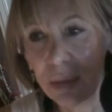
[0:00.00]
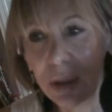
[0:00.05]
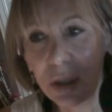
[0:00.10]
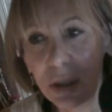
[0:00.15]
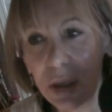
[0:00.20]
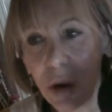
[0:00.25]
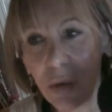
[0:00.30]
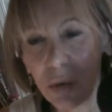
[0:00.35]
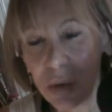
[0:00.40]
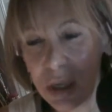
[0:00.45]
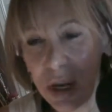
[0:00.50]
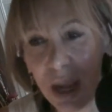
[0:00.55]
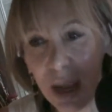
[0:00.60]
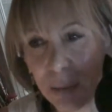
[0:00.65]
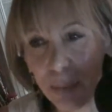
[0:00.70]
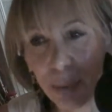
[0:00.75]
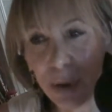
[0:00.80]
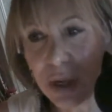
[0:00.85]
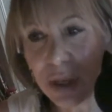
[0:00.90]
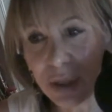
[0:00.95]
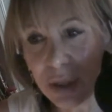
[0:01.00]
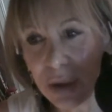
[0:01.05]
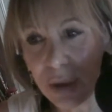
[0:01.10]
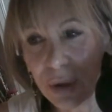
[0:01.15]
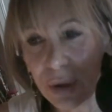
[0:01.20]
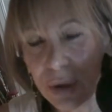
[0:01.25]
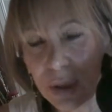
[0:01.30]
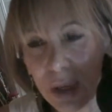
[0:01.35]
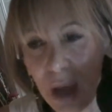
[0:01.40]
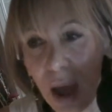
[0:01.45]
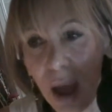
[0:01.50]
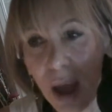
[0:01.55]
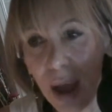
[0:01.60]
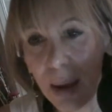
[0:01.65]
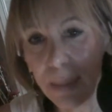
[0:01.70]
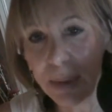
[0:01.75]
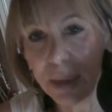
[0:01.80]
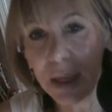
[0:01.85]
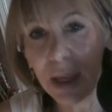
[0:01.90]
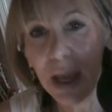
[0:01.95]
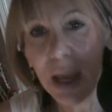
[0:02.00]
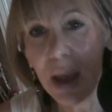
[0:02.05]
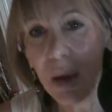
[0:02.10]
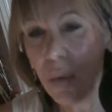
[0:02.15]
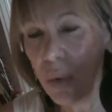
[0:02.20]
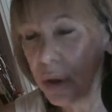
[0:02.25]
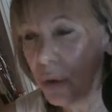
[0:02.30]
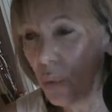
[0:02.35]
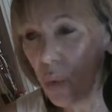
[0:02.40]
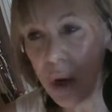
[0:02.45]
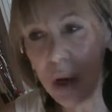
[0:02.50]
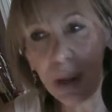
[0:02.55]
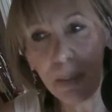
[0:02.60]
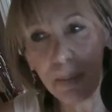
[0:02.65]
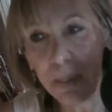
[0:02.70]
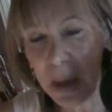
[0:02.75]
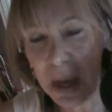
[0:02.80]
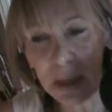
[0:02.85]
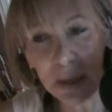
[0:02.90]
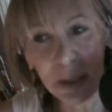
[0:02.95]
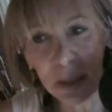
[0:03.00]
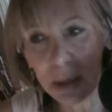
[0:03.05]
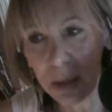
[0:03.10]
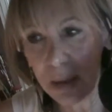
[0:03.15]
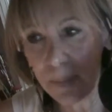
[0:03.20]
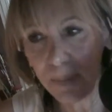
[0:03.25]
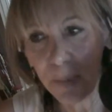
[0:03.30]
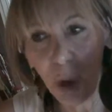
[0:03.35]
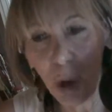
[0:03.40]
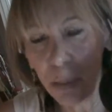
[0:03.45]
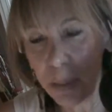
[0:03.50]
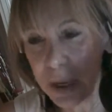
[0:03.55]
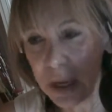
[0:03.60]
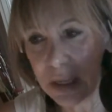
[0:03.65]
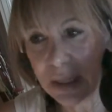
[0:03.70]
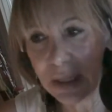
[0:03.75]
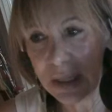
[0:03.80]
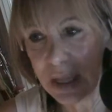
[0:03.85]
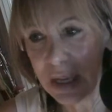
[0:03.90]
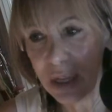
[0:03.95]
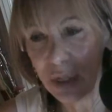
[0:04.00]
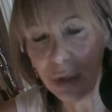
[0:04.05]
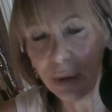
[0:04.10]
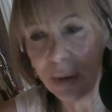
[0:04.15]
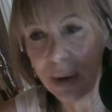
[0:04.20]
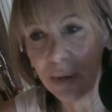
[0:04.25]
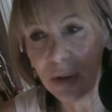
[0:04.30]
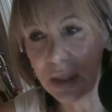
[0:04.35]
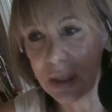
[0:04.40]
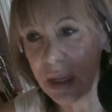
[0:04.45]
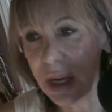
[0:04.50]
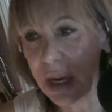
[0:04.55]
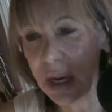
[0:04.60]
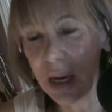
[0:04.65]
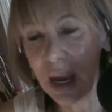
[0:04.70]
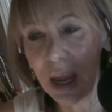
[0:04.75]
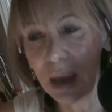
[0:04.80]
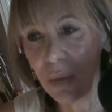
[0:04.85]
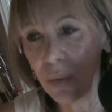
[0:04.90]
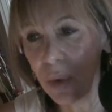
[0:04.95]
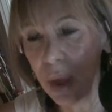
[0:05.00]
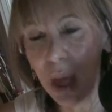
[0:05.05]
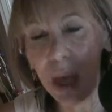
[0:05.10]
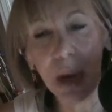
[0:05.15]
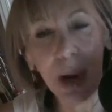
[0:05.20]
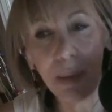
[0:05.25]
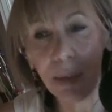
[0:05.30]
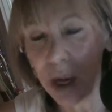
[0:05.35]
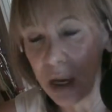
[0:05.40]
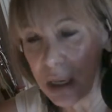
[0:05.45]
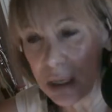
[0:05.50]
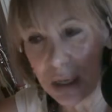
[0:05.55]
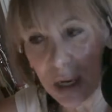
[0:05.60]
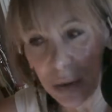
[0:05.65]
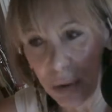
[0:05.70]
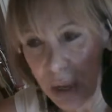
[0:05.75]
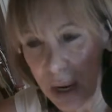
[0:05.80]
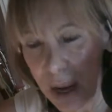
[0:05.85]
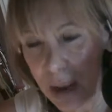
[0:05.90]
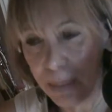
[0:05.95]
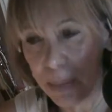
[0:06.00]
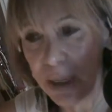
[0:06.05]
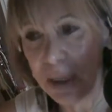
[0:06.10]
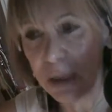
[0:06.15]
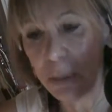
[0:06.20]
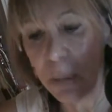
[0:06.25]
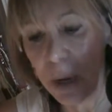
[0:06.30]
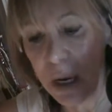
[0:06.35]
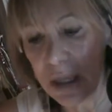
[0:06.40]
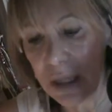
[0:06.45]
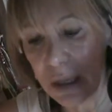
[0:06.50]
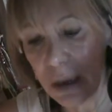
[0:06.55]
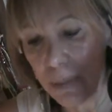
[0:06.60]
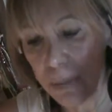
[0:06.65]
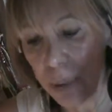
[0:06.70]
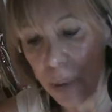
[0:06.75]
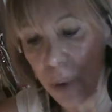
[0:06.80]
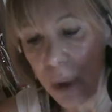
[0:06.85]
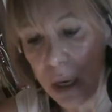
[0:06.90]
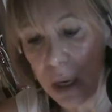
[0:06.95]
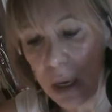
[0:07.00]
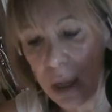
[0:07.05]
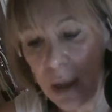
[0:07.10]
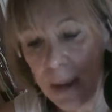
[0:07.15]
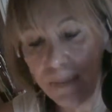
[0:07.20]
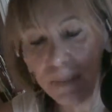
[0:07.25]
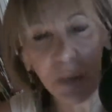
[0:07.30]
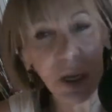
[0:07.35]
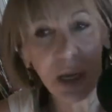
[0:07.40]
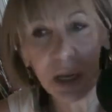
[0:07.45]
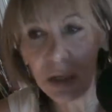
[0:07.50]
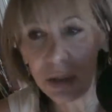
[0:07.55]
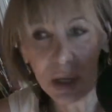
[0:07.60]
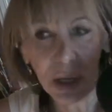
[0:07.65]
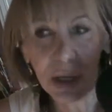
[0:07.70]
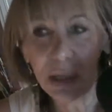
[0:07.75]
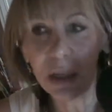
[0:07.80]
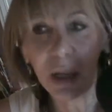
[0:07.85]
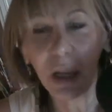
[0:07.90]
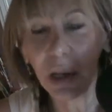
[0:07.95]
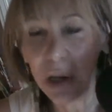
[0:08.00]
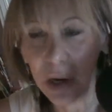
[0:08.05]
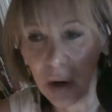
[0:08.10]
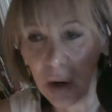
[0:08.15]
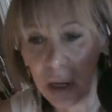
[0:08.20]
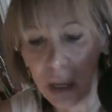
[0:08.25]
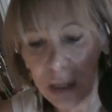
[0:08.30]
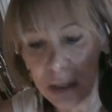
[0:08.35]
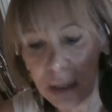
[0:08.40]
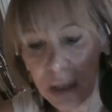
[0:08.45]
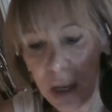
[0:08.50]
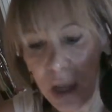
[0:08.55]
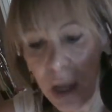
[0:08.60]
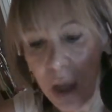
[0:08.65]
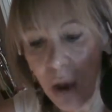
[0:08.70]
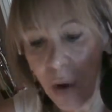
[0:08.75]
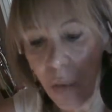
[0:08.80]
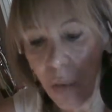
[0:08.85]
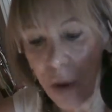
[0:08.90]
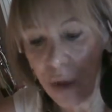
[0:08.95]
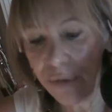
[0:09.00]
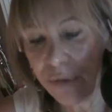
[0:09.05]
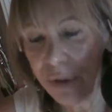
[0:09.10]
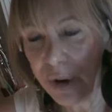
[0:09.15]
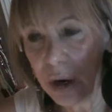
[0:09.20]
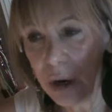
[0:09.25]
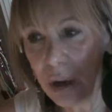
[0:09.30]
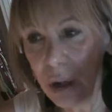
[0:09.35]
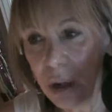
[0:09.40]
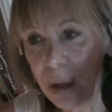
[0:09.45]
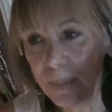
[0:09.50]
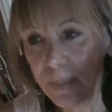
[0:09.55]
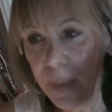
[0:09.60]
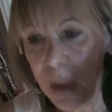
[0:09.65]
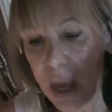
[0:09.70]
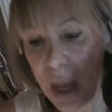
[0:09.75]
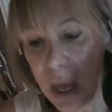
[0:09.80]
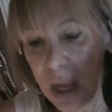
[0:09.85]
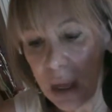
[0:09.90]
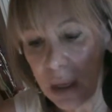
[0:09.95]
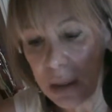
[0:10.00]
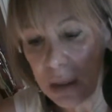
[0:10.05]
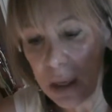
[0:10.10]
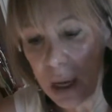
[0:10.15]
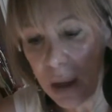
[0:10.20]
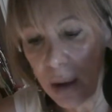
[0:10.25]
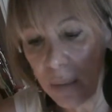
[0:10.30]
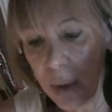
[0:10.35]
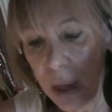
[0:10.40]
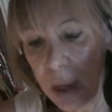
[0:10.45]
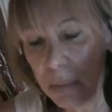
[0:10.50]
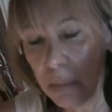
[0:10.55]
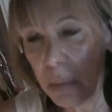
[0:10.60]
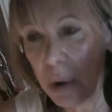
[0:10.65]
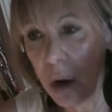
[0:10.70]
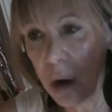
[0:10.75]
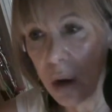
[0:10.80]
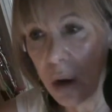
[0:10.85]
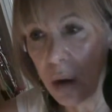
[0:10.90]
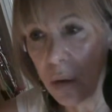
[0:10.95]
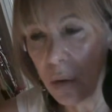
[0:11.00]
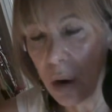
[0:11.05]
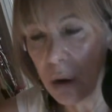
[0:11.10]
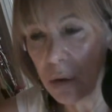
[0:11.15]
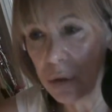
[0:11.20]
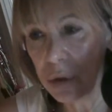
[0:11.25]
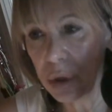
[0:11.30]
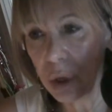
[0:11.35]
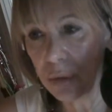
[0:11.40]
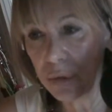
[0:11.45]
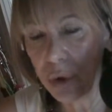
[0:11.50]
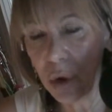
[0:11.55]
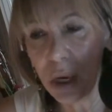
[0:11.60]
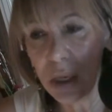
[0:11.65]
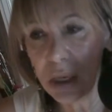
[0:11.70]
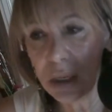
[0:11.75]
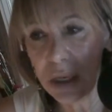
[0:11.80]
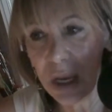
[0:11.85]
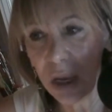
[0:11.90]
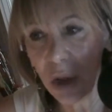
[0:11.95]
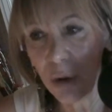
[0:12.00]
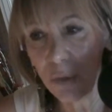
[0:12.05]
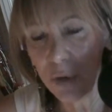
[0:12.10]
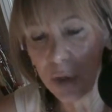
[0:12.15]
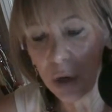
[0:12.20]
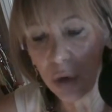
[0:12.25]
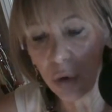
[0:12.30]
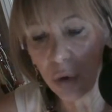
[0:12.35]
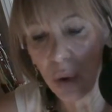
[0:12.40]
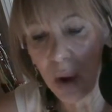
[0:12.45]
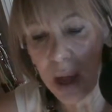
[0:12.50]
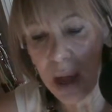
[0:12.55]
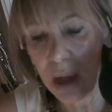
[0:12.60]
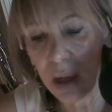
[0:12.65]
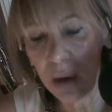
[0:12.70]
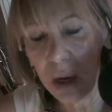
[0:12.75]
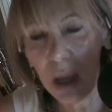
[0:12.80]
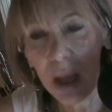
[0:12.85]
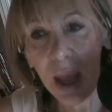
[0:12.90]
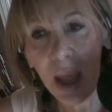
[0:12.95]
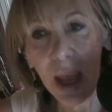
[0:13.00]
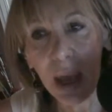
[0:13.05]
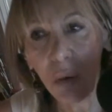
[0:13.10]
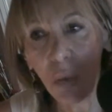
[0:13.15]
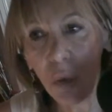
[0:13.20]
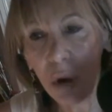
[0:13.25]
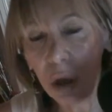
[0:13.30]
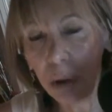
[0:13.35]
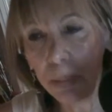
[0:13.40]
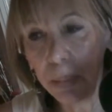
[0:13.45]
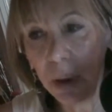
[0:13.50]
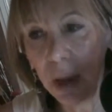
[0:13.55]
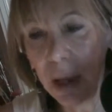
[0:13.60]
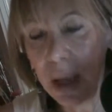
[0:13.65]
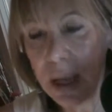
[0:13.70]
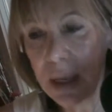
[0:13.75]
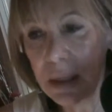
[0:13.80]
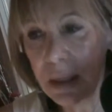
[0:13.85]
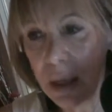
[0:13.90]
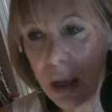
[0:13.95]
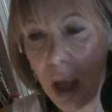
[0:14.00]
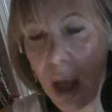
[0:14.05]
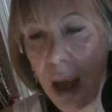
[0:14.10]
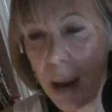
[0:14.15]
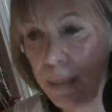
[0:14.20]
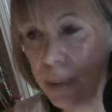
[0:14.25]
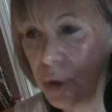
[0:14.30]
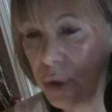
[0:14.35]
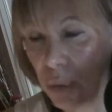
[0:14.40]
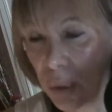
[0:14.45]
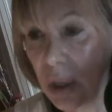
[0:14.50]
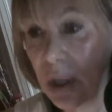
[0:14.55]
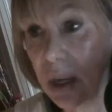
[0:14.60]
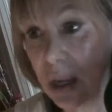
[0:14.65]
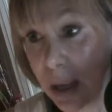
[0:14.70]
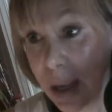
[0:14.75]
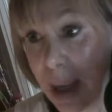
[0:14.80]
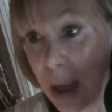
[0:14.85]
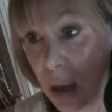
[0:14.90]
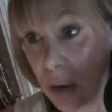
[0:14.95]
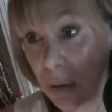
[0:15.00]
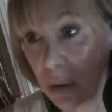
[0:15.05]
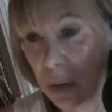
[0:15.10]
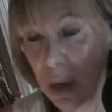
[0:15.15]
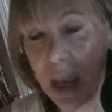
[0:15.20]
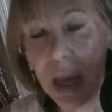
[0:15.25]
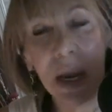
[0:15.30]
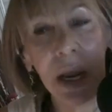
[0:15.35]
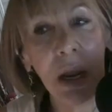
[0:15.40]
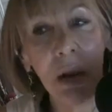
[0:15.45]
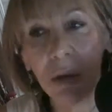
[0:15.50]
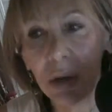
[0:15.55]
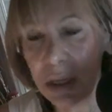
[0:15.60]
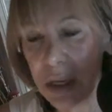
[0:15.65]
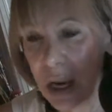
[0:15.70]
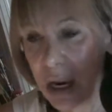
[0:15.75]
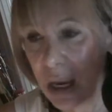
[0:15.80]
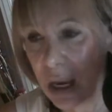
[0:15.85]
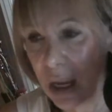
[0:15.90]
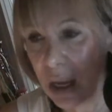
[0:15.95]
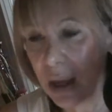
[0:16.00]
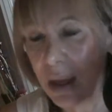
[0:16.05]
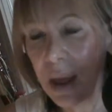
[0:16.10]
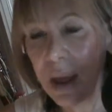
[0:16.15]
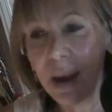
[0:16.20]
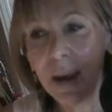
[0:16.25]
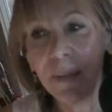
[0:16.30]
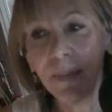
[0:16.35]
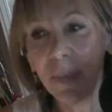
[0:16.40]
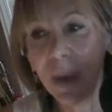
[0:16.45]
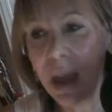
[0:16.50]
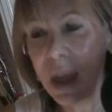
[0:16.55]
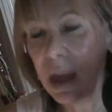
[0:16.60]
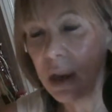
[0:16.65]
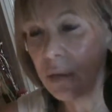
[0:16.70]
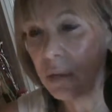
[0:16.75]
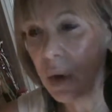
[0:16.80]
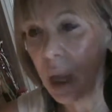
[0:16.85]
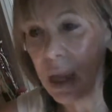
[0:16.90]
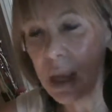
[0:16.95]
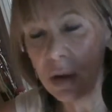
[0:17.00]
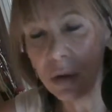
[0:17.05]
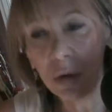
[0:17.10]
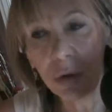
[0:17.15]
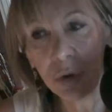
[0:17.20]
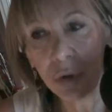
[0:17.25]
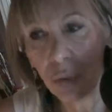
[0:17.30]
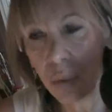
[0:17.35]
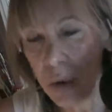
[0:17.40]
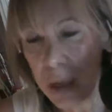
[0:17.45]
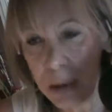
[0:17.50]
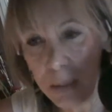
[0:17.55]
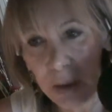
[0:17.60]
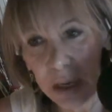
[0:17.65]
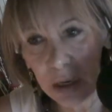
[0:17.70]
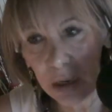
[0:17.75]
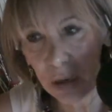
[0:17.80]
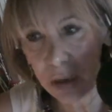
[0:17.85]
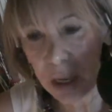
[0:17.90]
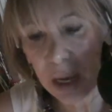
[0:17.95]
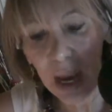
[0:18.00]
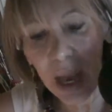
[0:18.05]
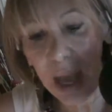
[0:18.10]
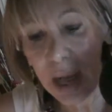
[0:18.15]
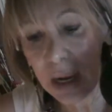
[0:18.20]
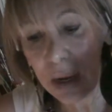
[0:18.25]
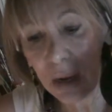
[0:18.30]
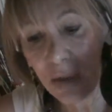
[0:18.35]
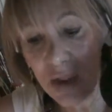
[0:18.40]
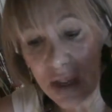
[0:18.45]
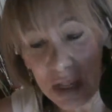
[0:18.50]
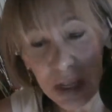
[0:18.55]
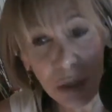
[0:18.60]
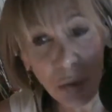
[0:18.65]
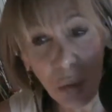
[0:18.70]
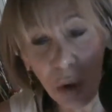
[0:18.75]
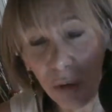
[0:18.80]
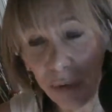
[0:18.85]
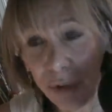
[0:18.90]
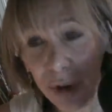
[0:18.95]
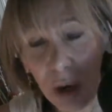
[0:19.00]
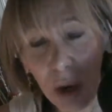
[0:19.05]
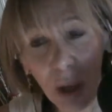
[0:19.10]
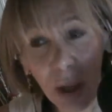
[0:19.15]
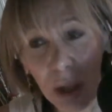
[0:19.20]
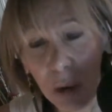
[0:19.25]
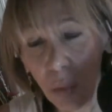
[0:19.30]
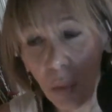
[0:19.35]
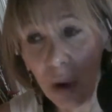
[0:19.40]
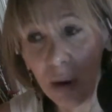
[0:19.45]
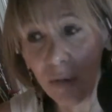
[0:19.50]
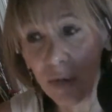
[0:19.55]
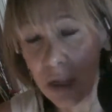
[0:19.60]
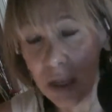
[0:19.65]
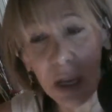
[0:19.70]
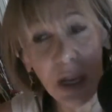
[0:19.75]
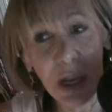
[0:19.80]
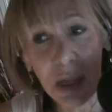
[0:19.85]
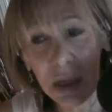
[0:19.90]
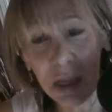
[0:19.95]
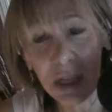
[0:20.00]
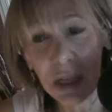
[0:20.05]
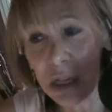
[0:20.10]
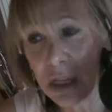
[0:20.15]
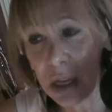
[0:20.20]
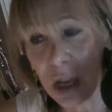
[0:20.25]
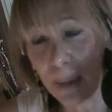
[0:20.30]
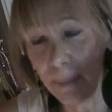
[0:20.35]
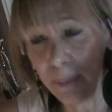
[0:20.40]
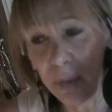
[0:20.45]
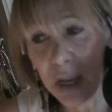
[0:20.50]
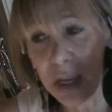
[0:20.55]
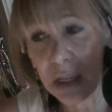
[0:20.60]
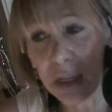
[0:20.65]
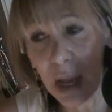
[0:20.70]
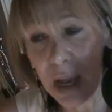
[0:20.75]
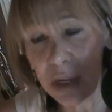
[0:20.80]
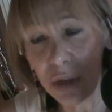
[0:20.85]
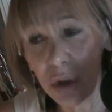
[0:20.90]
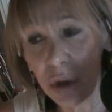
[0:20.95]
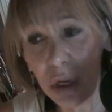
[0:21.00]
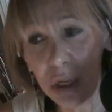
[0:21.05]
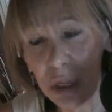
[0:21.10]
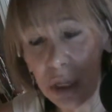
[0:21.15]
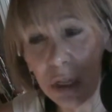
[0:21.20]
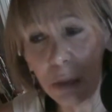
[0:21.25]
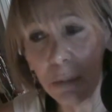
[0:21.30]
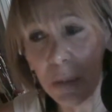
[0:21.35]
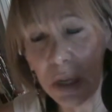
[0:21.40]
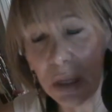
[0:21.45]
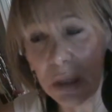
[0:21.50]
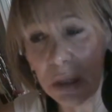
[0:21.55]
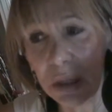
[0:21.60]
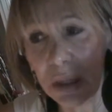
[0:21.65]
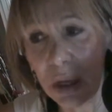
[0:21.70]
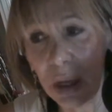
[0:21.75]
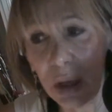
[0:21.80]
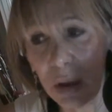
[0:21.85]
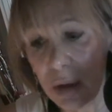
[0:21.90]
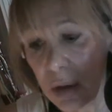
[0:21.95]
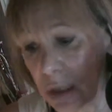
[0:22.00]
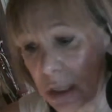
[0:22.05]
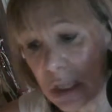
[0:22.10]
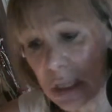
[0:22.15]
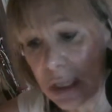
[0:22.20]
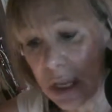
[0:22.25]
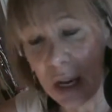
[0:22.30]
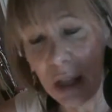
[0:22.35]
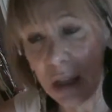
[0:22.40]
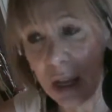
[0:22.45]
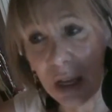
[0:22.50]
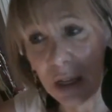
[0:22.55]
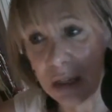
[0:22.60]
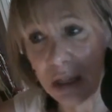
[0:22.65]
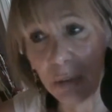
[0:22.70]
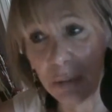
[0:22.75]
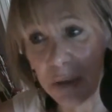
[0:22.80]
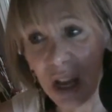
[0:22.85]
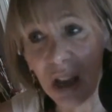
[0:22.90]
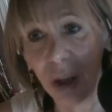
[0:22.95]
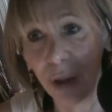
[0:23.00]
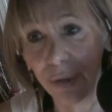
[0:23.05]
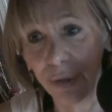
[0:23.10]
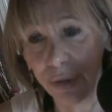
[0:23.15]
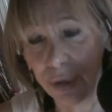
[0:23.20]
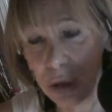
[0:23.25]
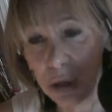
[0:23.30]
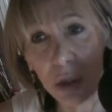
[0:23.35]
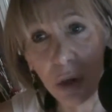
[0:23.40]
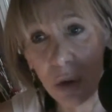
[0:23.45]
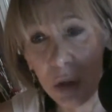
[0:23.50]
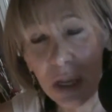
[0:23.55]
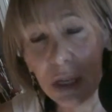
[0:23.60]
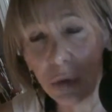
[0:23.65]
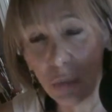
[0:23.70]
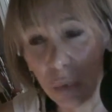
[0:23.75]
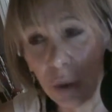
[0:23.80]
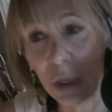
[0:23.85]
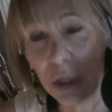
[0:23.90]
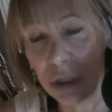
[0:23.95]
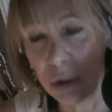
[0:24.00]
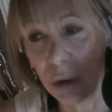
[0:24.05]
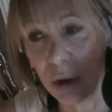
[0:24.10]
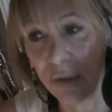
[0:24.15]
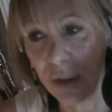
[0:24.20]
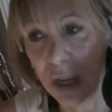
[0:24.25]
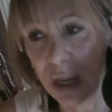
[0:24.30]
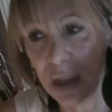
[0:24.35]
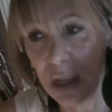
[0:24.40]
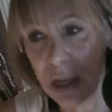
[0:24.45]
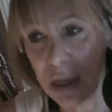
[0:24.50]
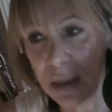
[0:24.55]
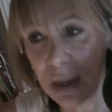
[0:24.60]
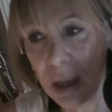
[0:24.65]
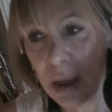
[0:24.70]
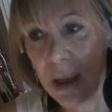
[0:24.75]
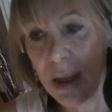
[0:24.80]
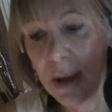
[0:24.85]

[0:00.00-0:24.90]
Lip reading: don't take prisoners, cops, with one of the best opening scenes you've ever seen. And I'm not going to tell you what happens, but at some point, because it's hilarious, Will Ferrell and Mark are sort of trying to take over their crown, and Will plays a cop who's really an accountant and irritating and dweeby looking. And this is Will Ferrell at he's as good as he's been since anything except Elf. So he's really terrific in this.